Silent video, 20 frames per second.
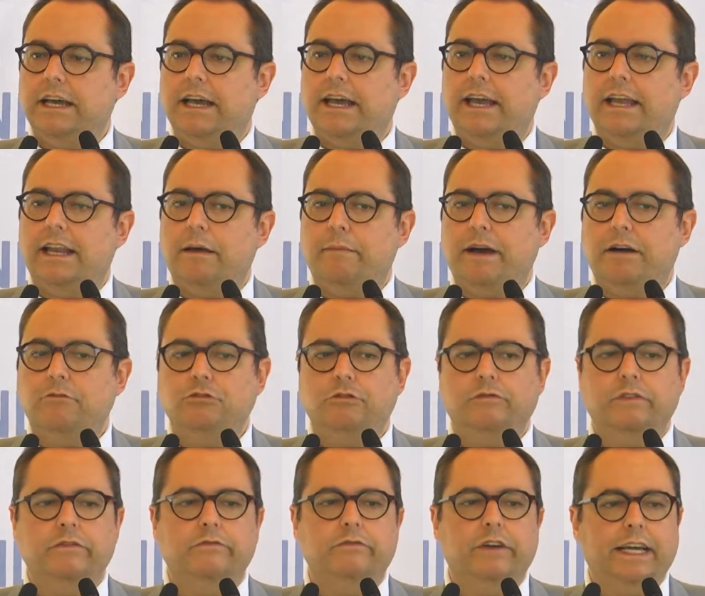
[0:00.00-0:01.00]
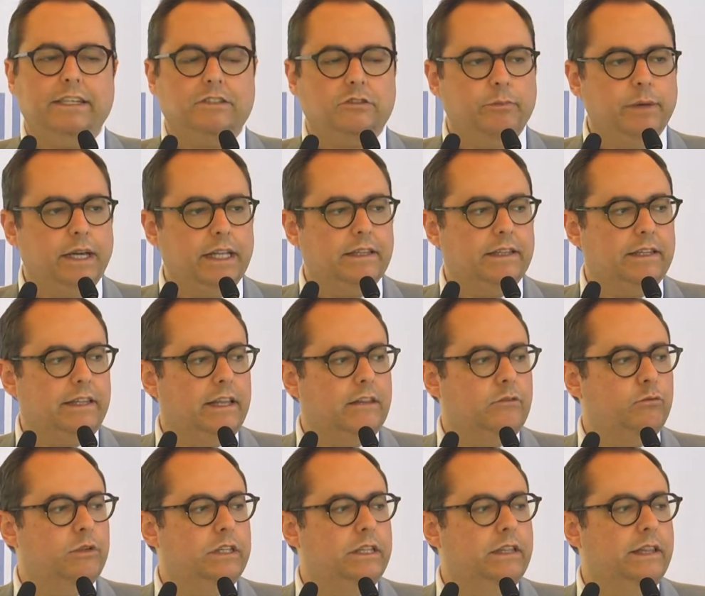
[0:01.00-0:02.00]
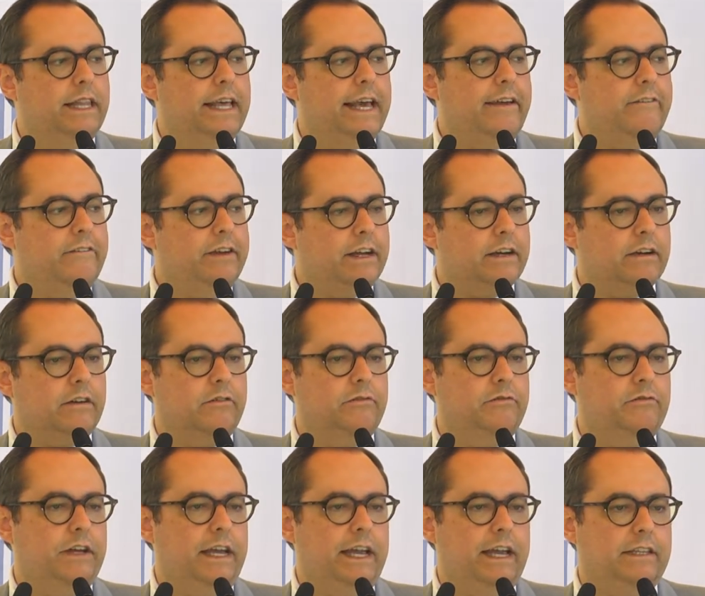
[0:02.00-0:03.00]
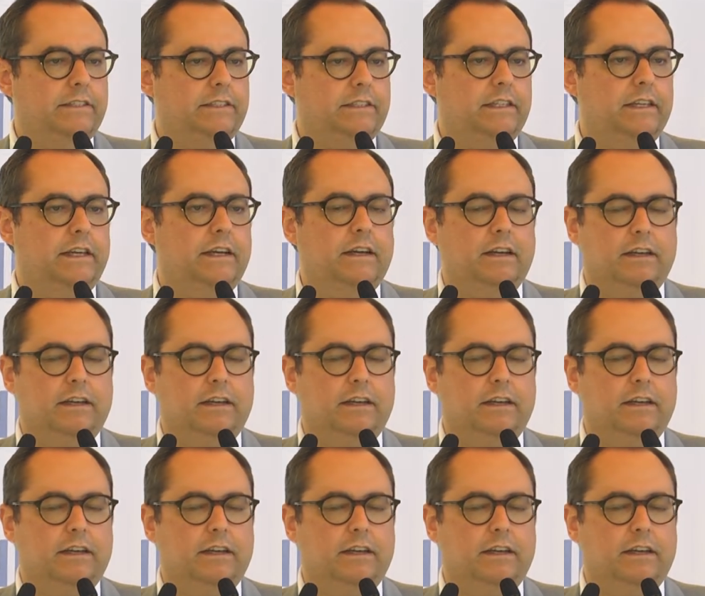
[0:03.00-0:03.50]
an amount of investment that we never faced